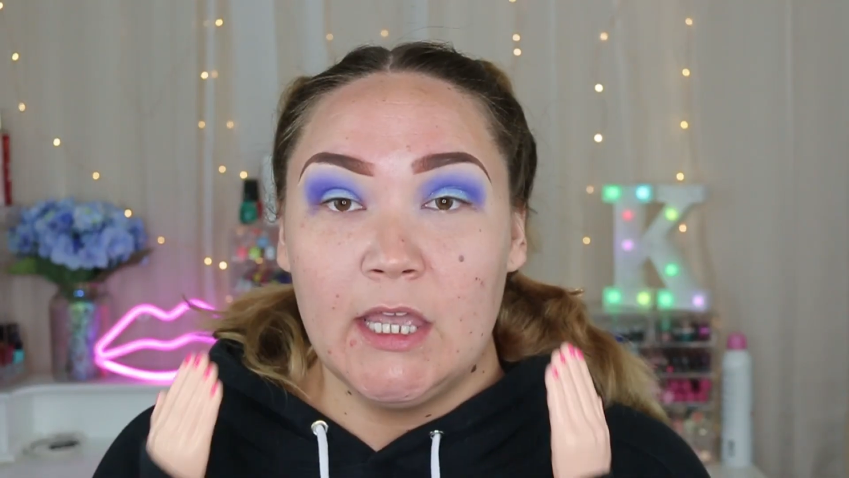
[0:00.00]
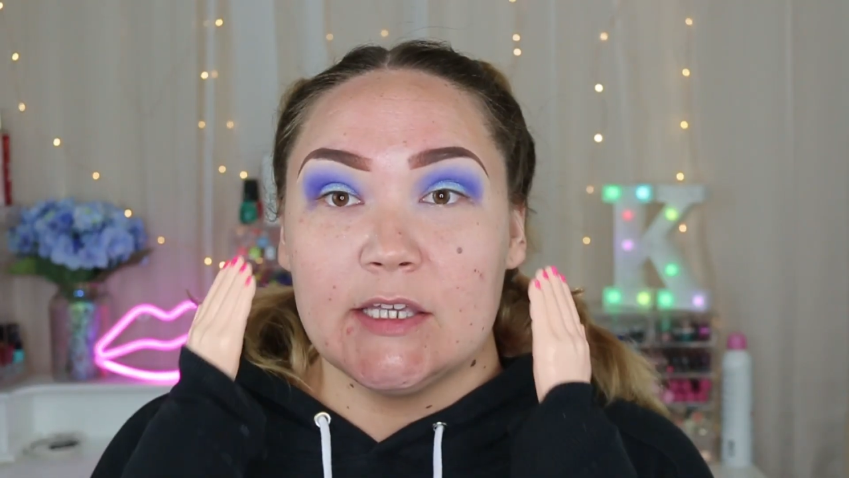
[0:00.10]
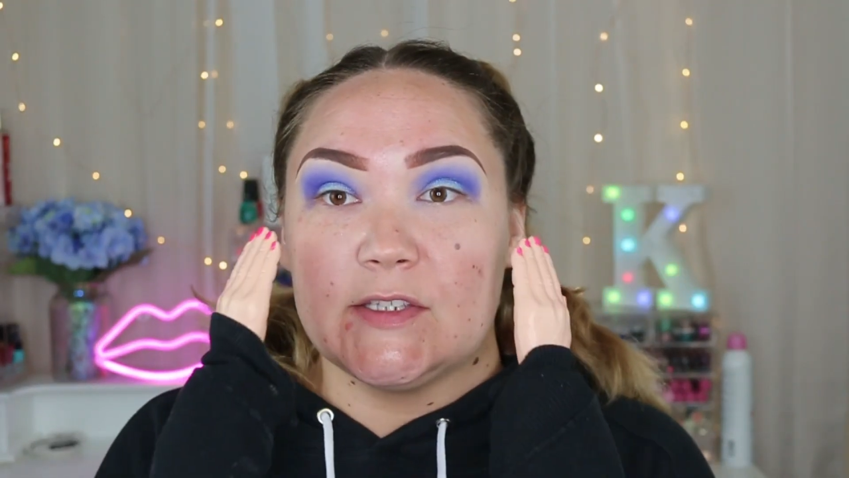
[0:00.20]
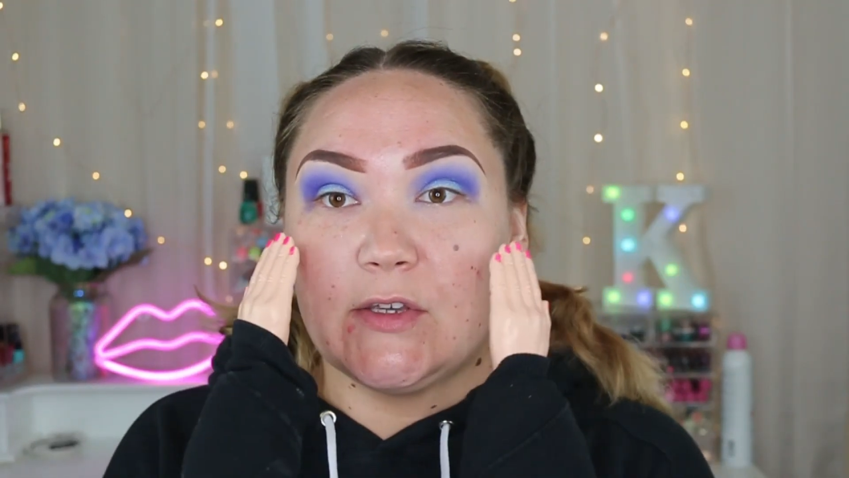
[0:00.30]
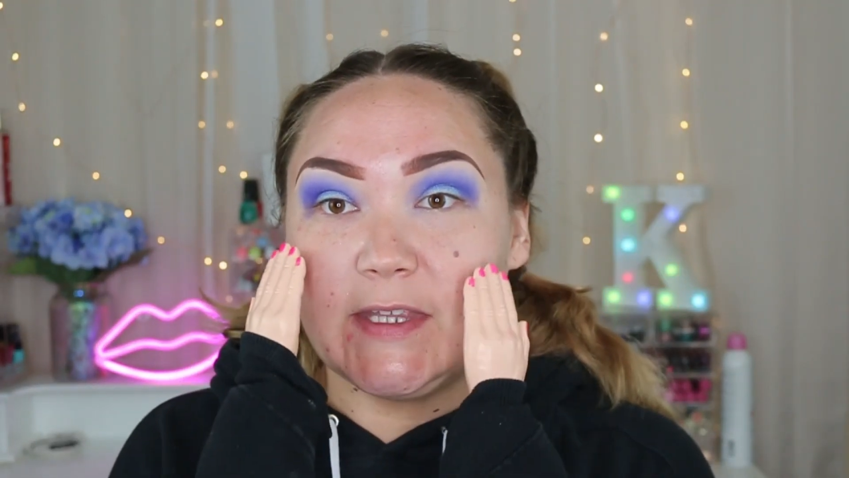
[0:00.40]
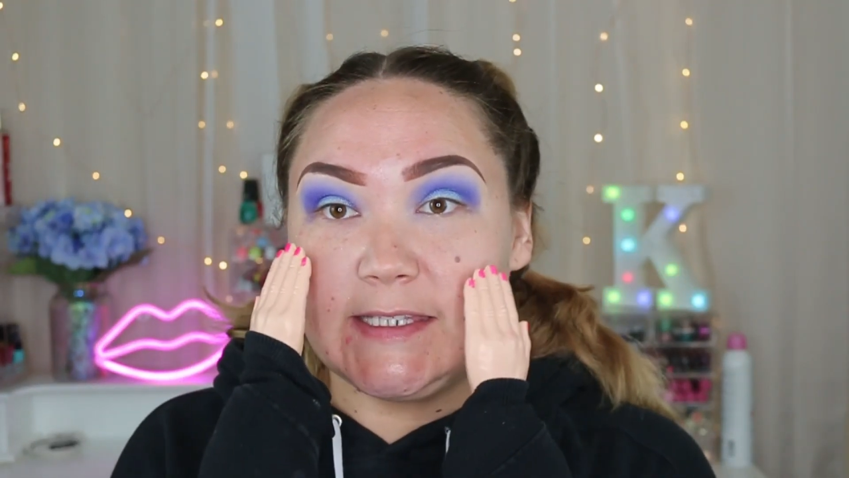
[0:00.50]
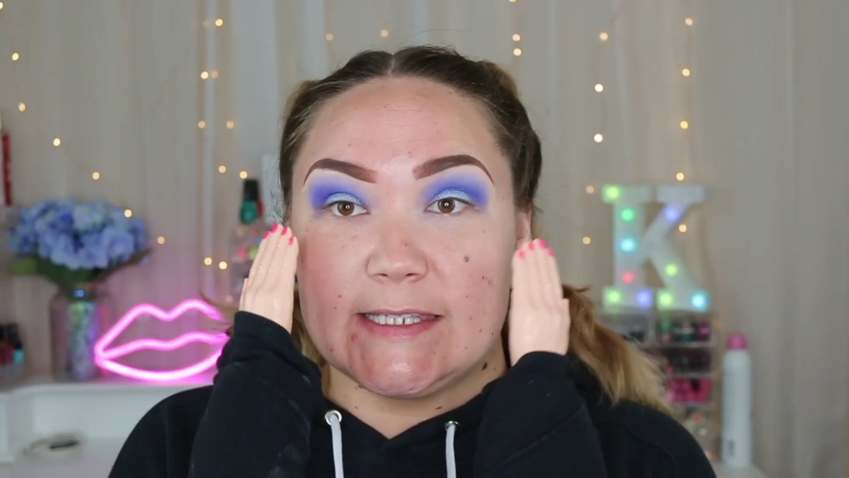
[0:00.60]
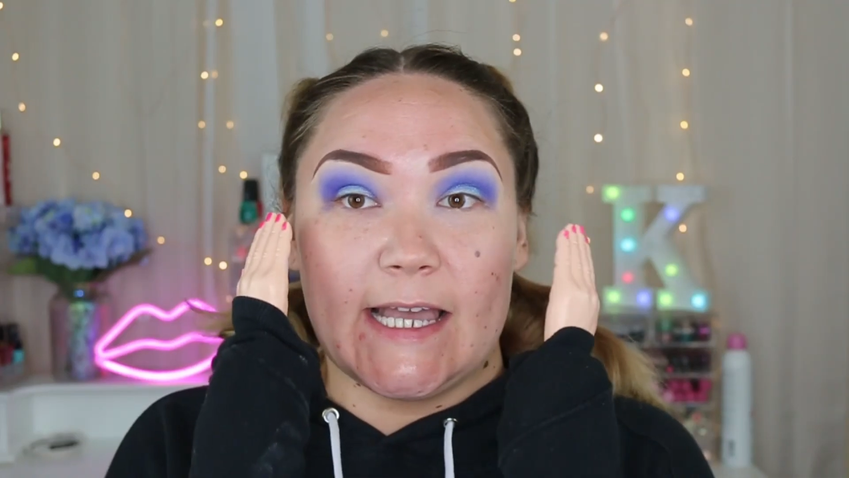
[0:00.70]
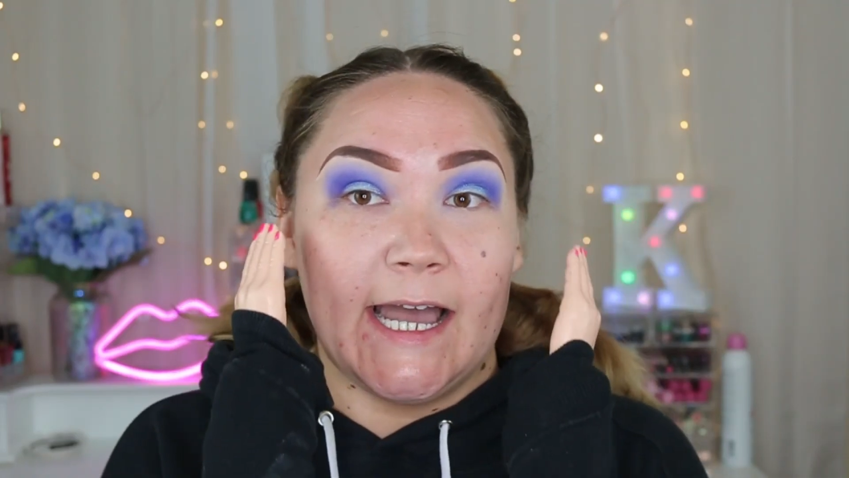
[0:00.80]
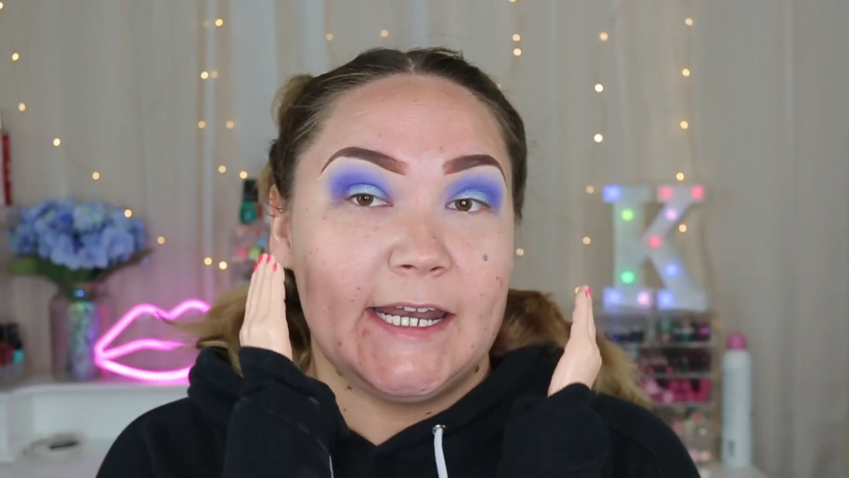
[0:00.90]
So this is
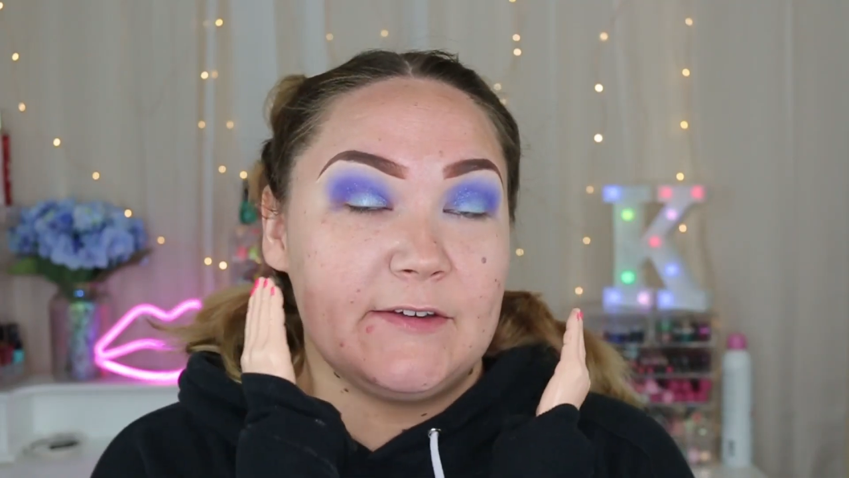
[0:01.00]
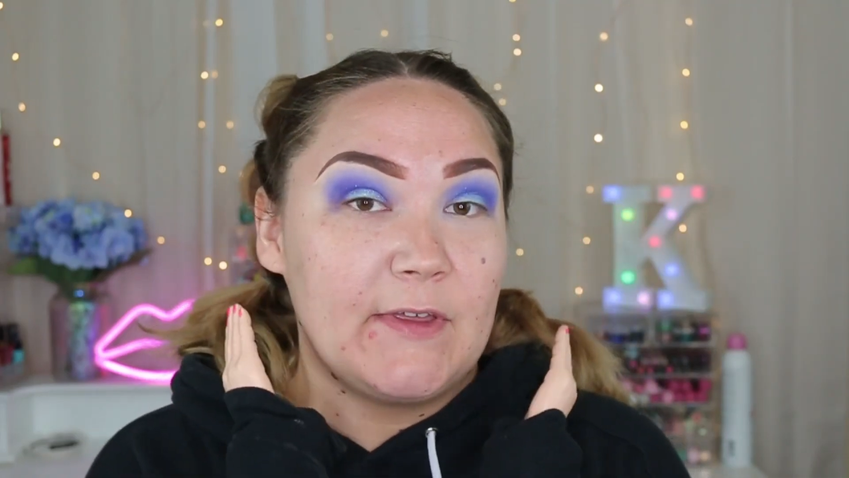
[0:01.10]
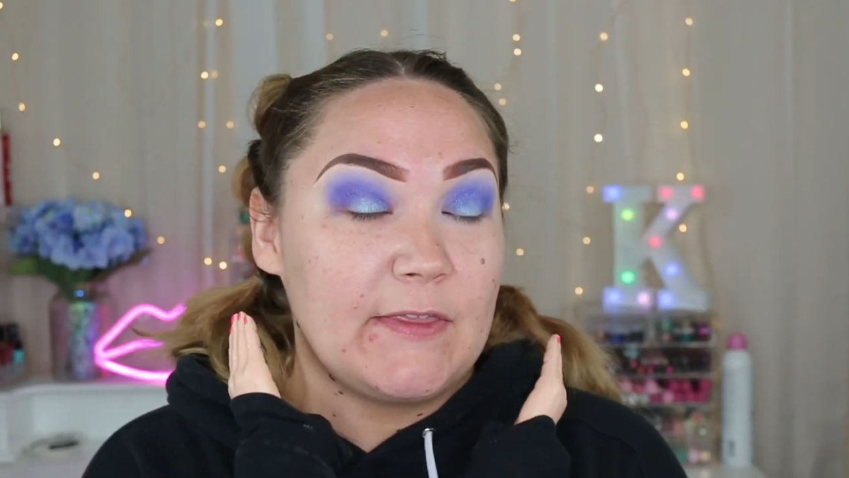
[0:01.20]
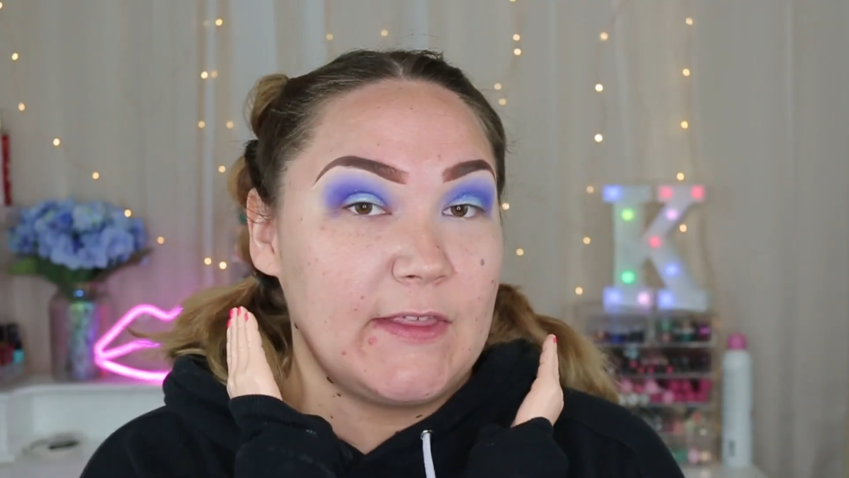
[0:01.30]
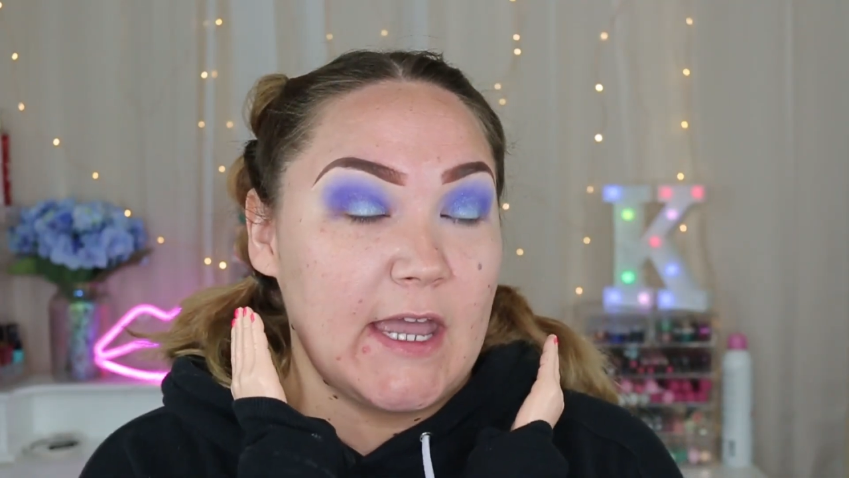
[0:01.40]
kind of the